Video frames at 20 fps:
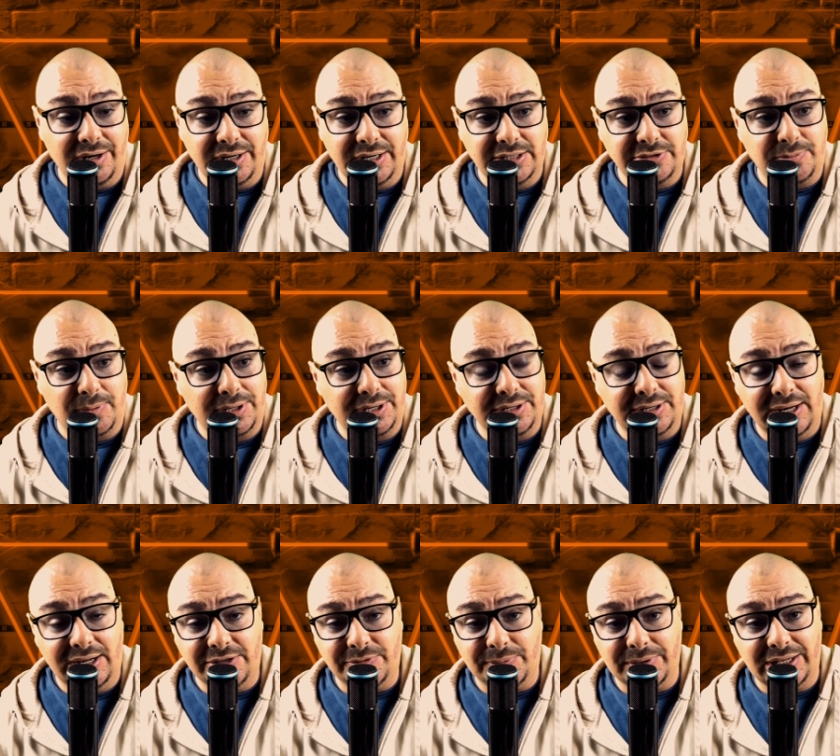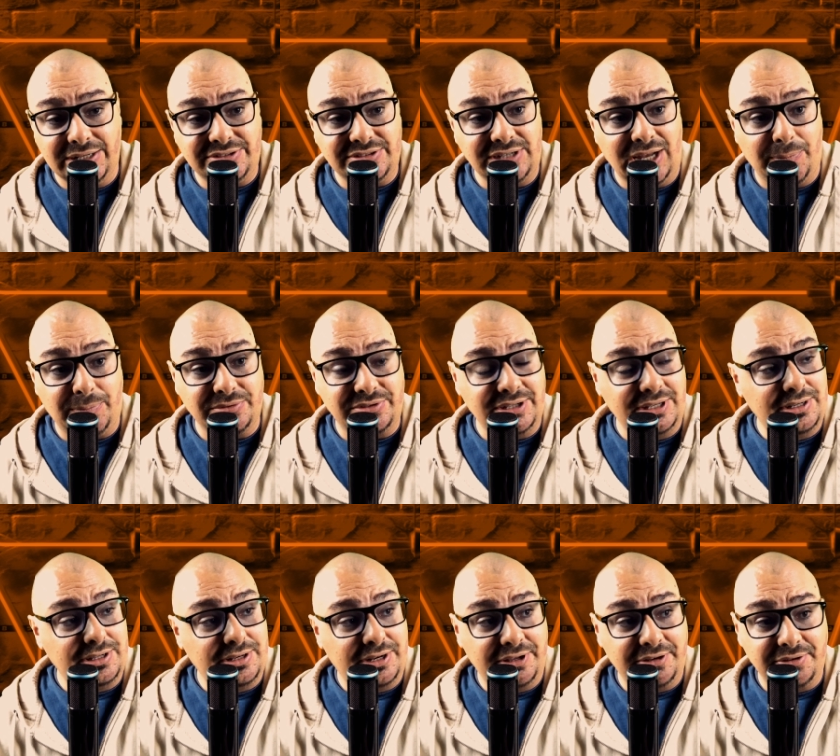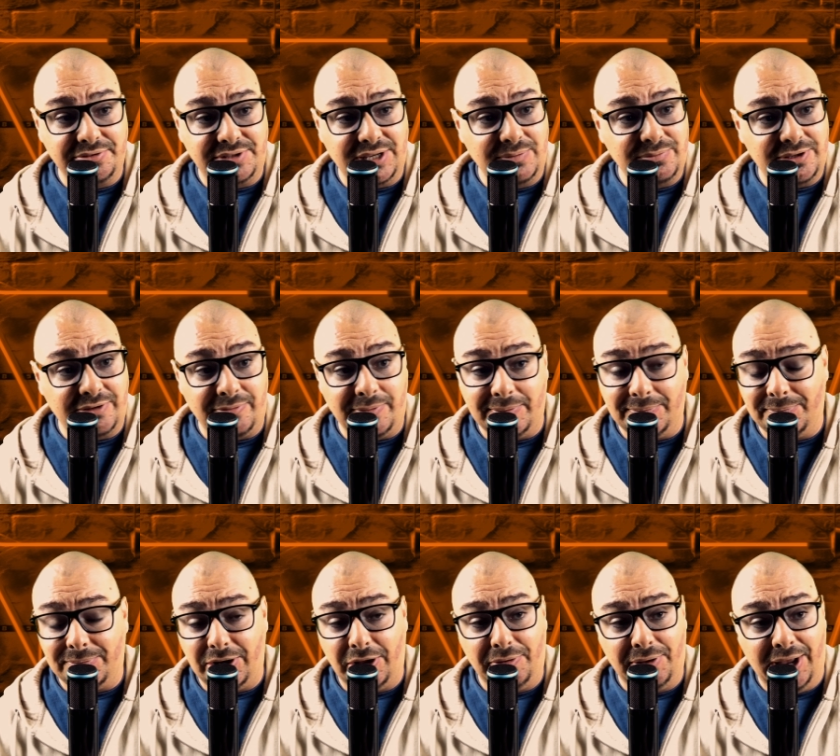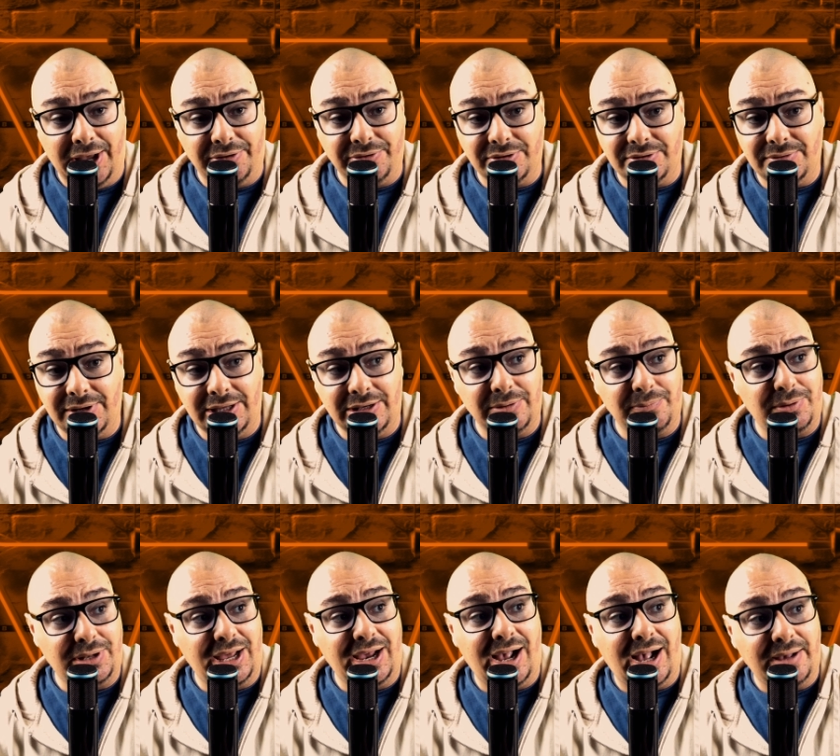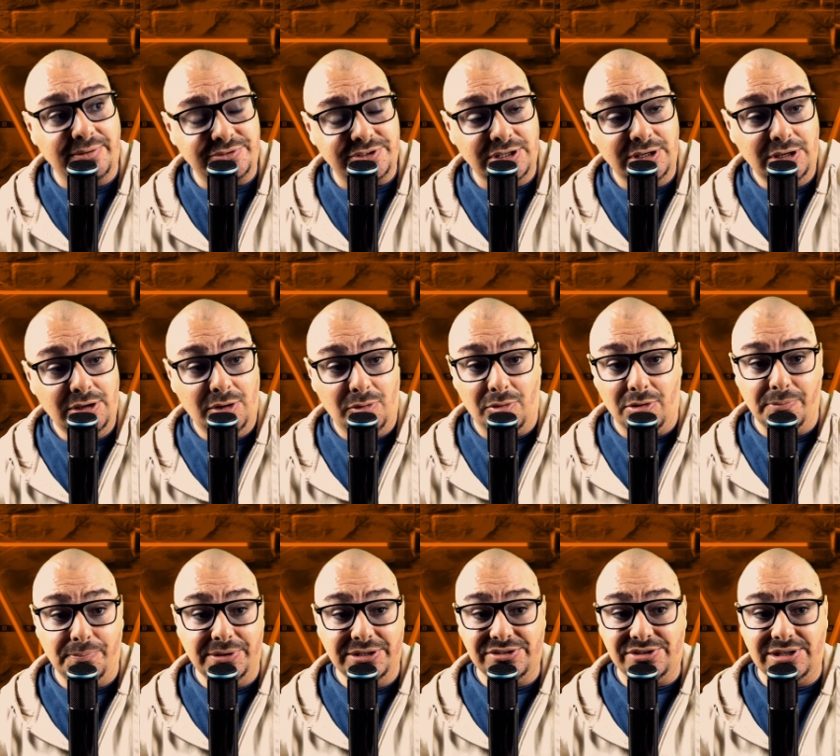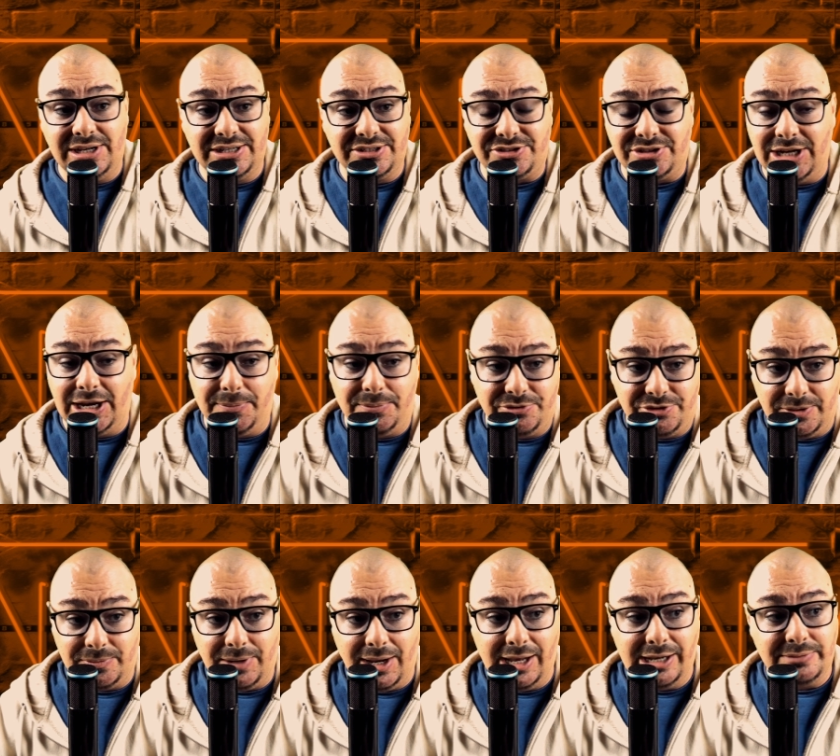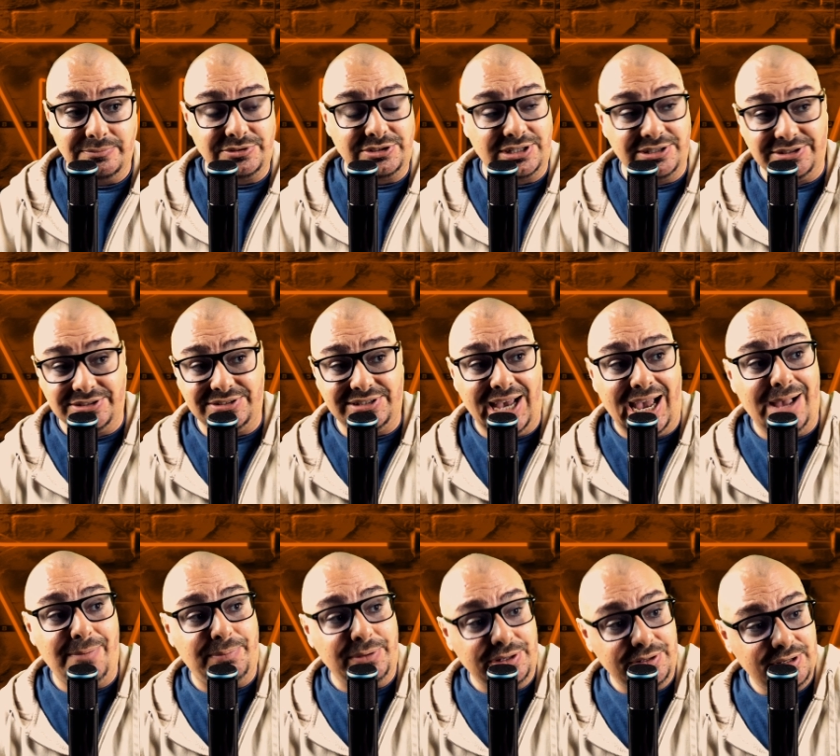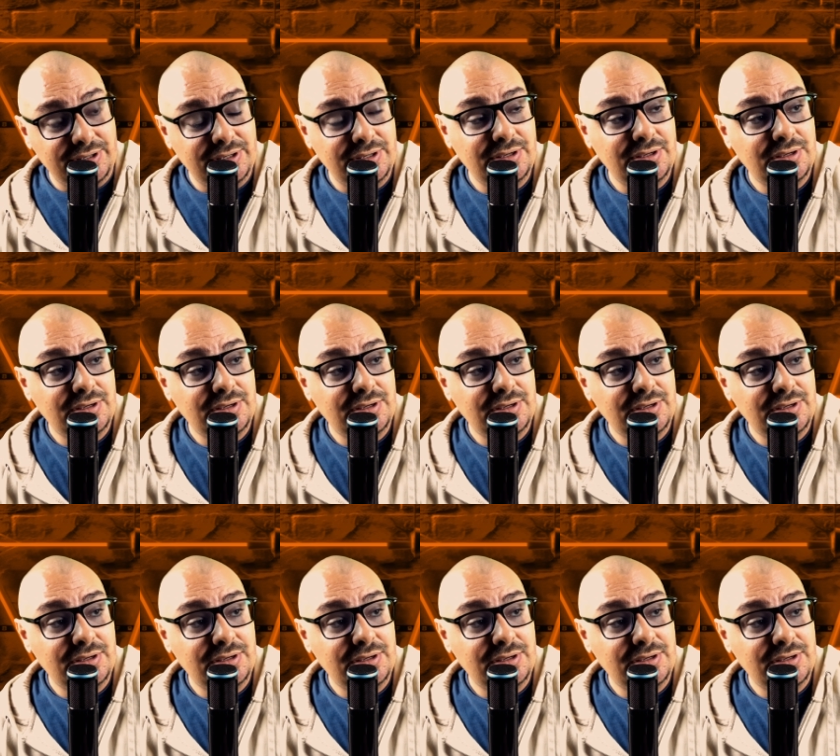It is what it is. But let's not pretend that other teams haven't been blown out in the, in the playoffs or in BCS championship games because it's happened.